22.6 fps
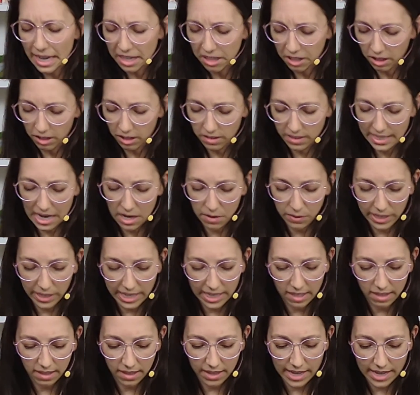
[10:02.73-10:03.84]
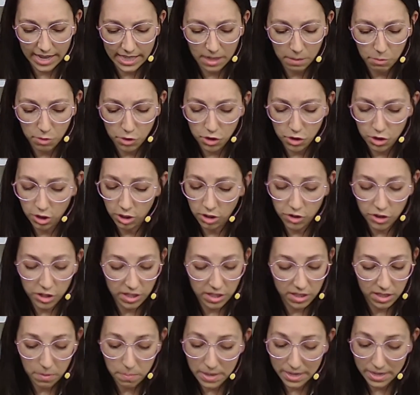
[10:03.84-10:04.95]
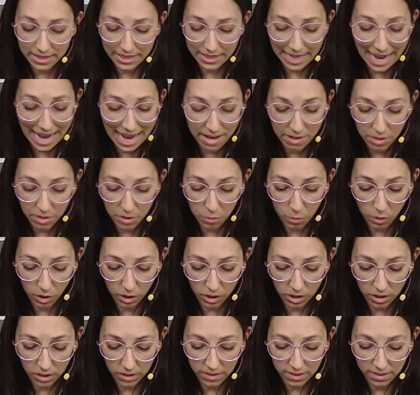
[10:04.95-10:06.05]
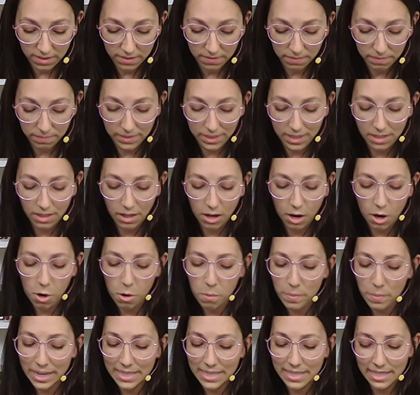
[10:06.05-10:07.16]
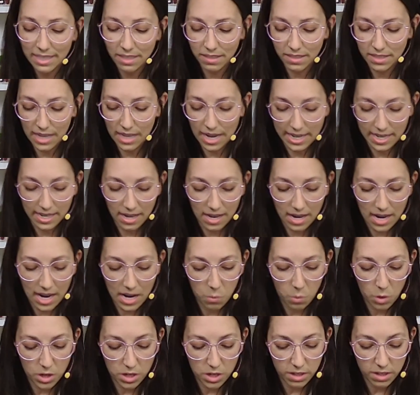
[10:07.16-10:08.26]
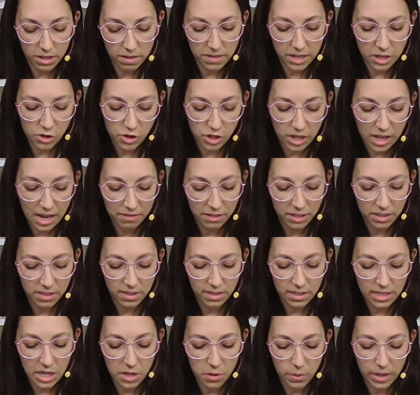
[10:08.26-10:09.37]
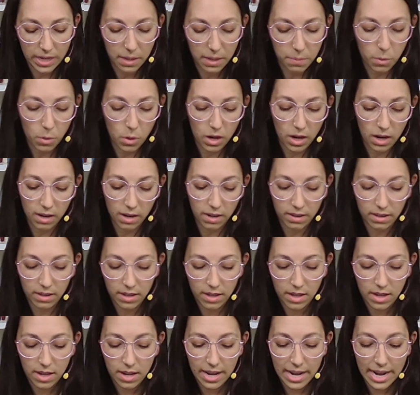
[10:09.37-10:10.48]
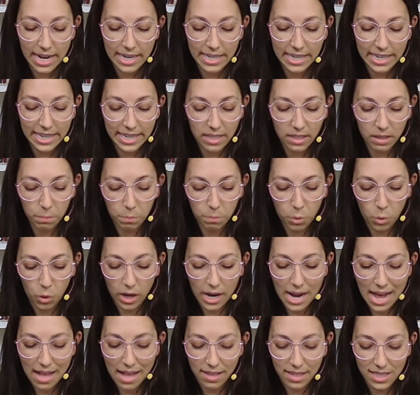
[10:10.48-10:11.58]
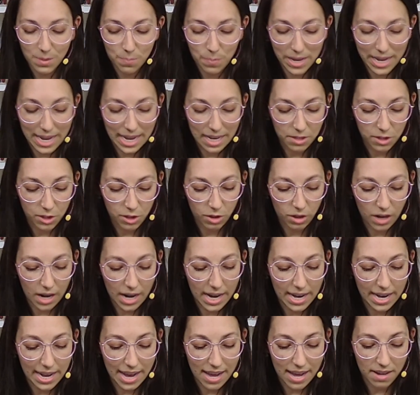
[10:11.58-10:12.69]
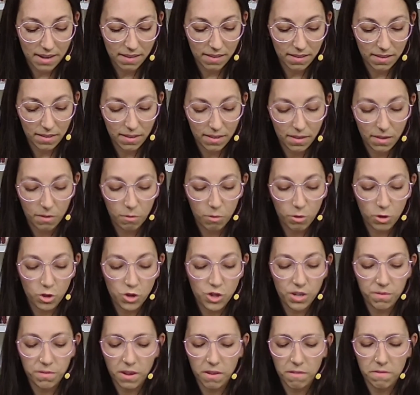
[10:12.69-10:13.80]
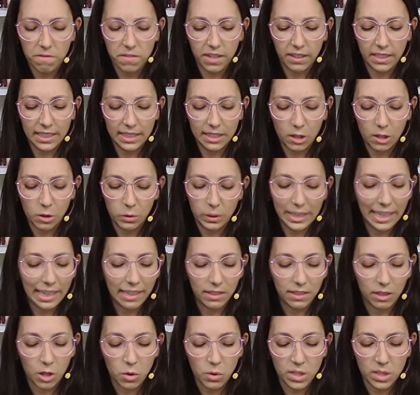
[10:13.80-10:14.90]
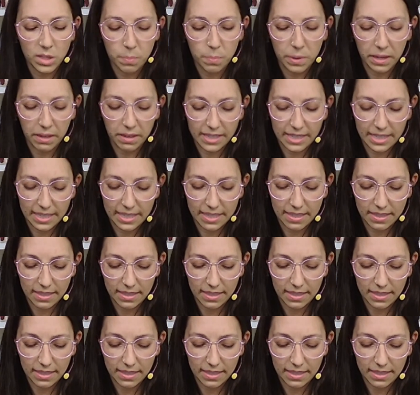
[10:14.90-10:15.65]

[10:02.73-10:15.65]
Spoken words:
her down here, and I'm sure she's the best cat in the world. Oh, my dear Dinah, I wonder if I shall ever see you any more. And here poor Alice began to cry again, for she felt very lonely and low-spirited.